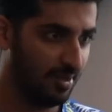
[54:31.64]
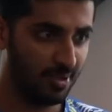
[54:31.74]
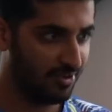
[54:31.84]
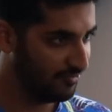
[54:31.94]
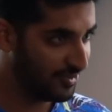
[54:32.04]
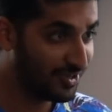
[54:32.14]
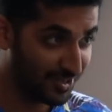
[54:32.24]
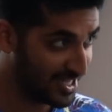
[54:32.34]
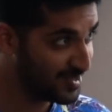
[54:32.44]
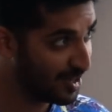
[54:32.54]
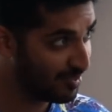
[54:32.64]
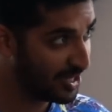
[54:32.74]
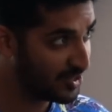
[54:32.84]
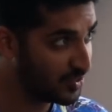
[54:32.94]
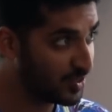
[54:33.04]
but I'm fearless about
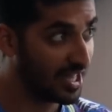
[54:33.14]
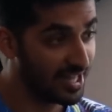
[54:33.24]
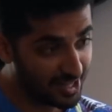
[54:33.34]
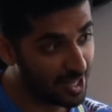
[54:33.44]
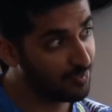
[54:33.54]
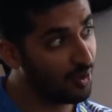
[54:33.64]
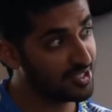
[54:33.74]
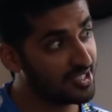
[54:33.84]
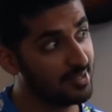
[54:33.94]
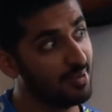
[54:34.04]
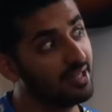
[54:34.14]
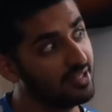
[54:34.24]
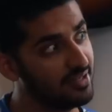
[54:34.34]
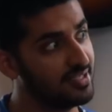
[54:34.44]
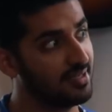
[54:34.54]
my truth. And in that process, I might
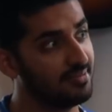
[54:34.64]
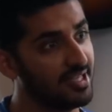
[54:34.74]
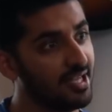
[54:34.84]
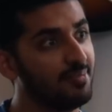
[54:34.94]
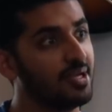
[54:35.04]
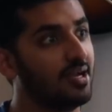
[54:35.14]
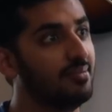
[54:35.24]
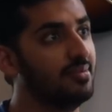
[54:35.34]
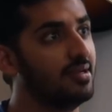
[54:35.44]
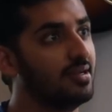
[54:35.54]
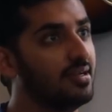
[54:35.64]
learn something and become,